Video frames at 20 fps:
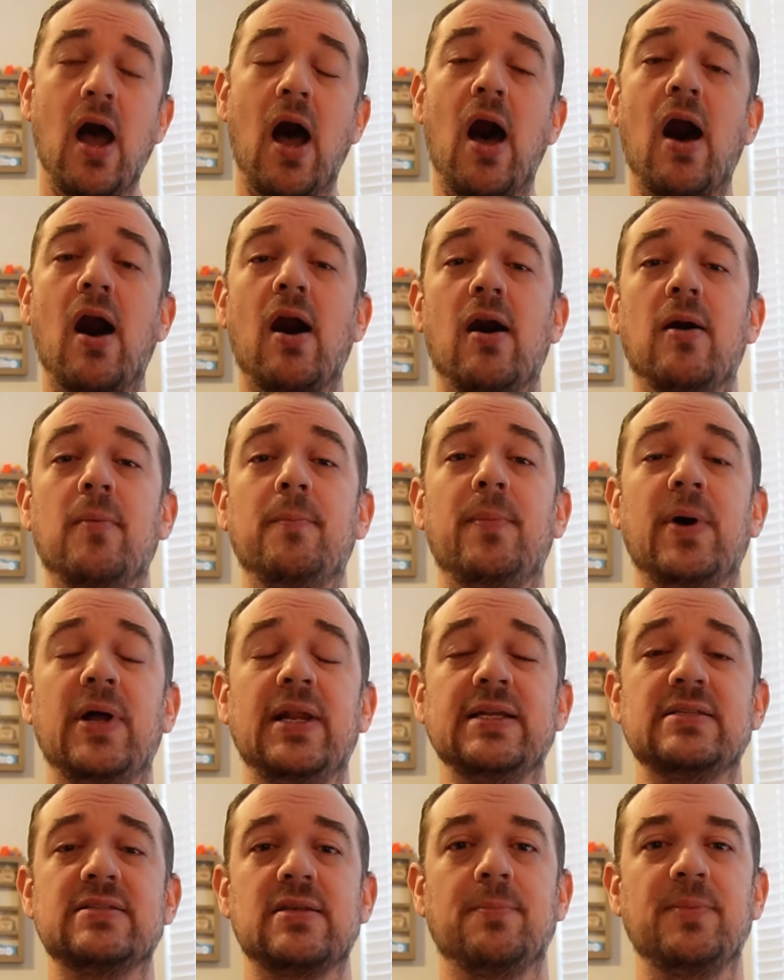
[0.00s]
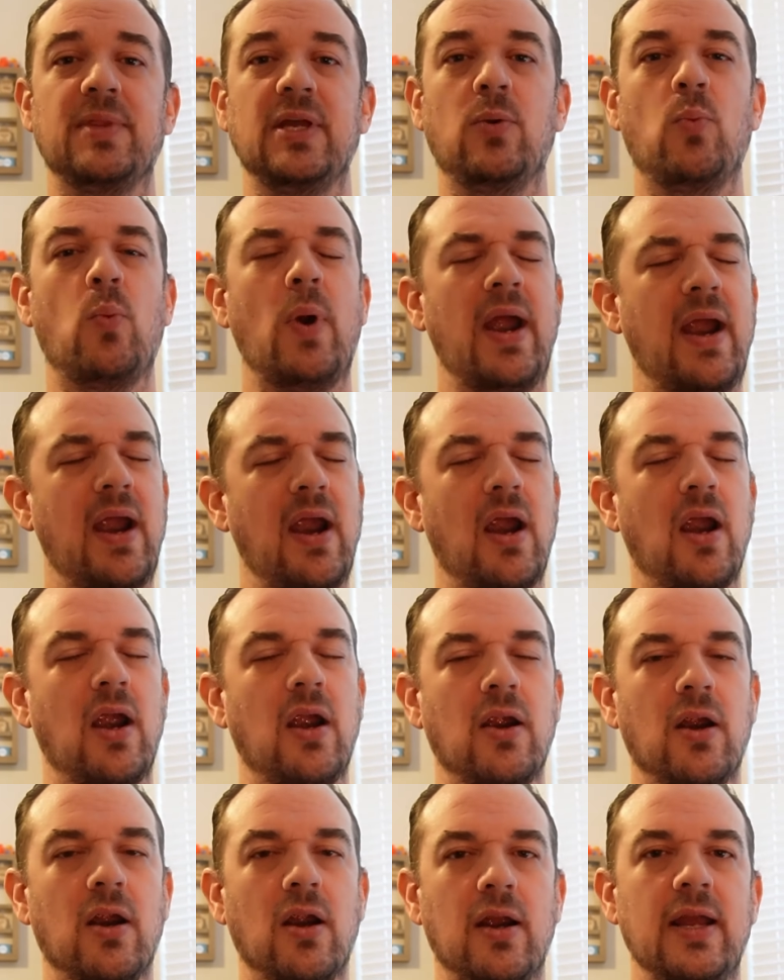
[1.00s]
Um, but it's something
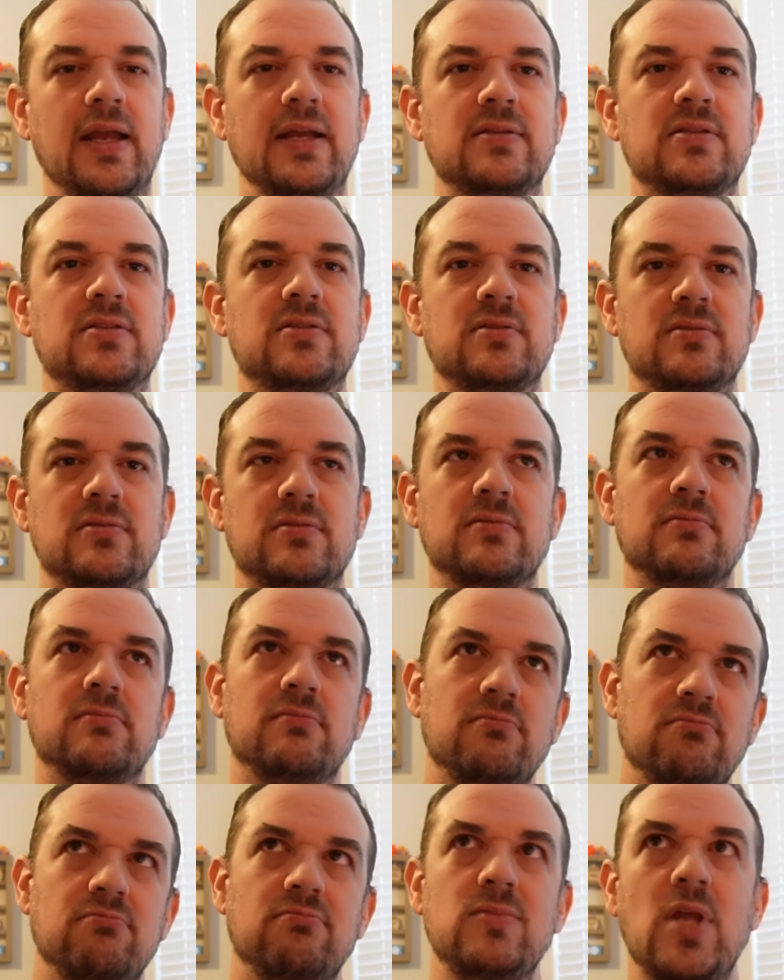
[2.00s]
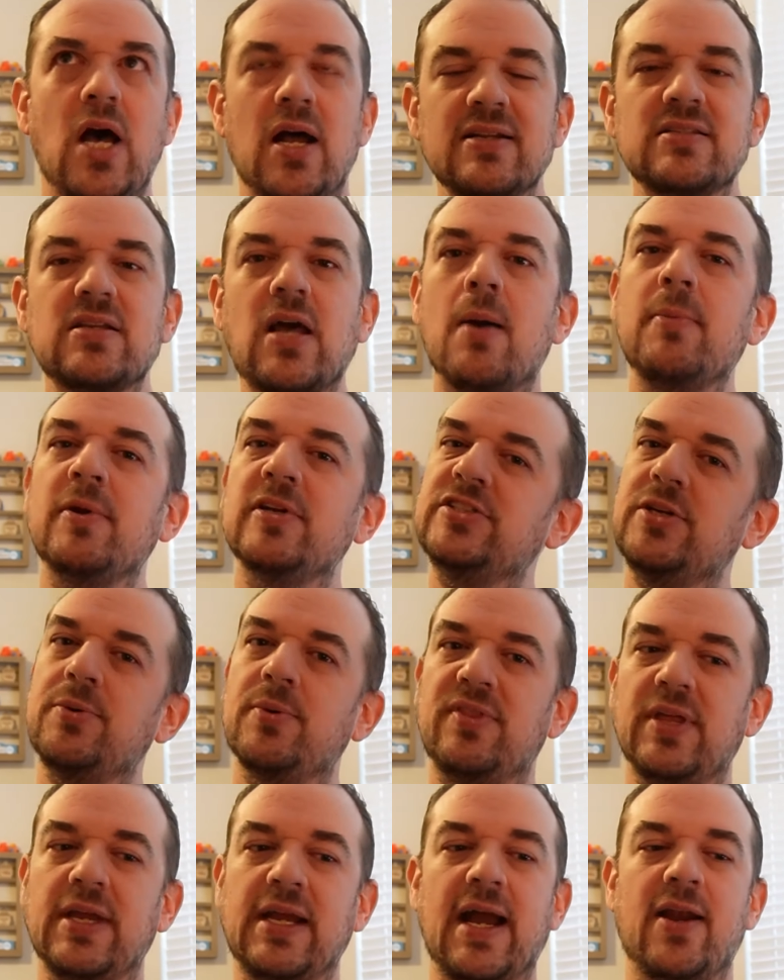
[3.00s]
where it's not as common as you
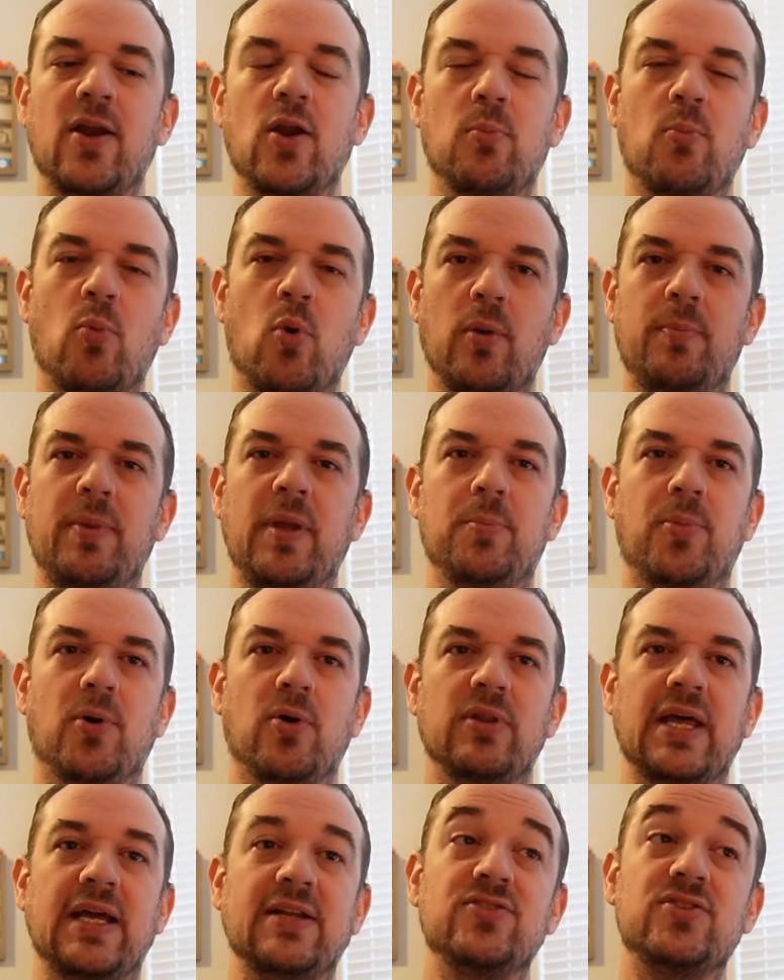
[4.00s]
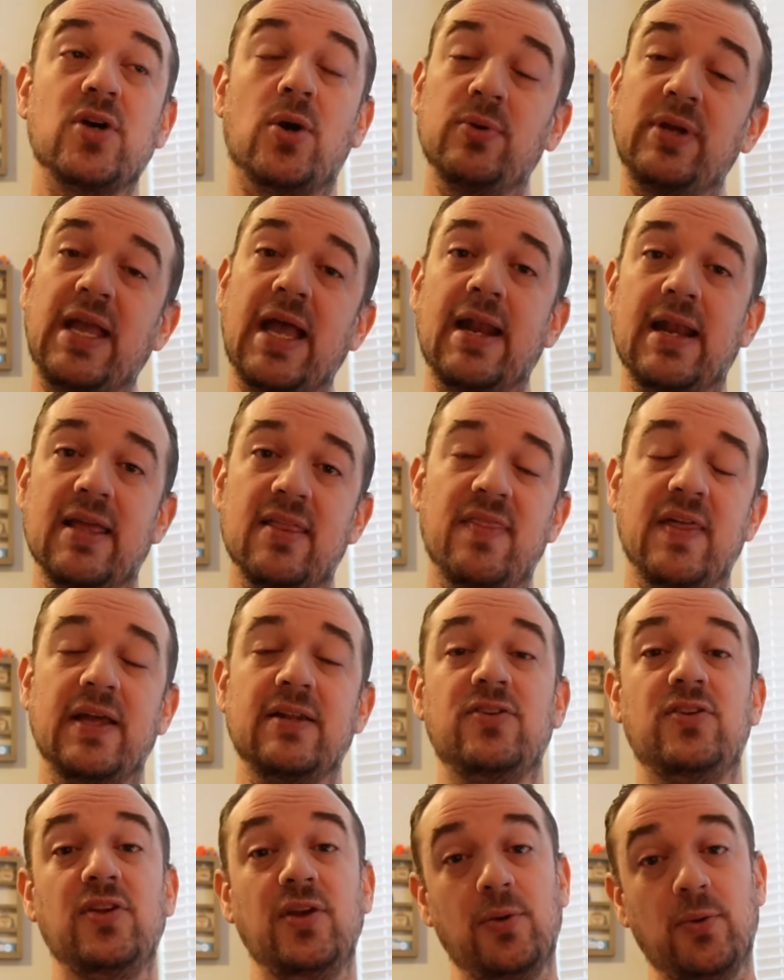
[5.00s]
would think. I know more people that don't get it
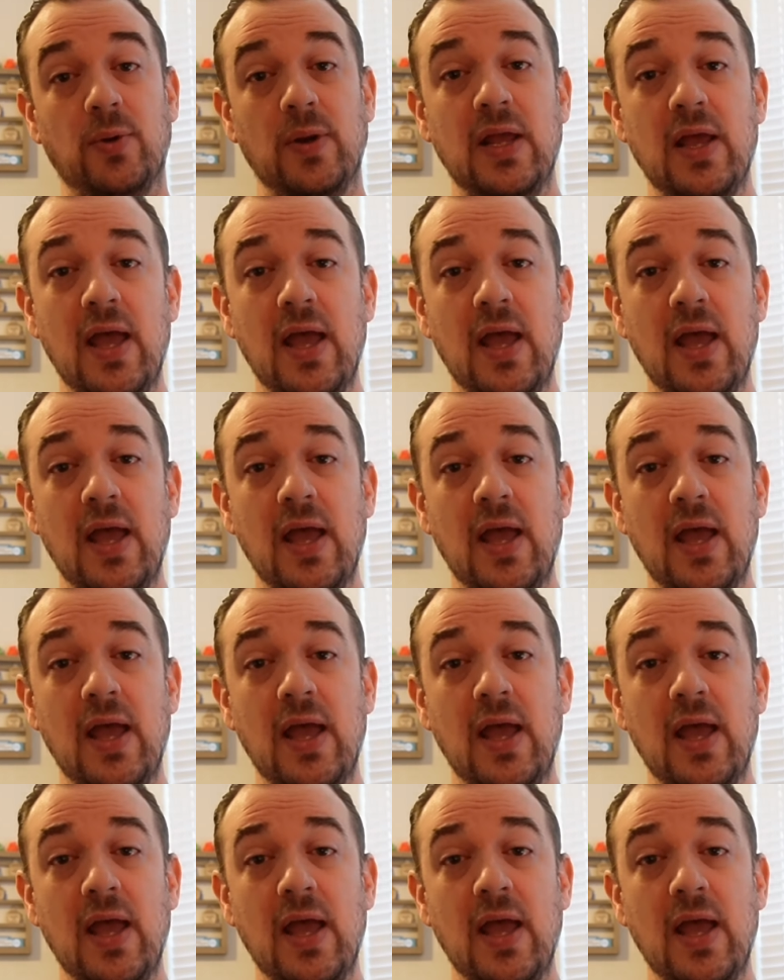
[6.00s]
than do.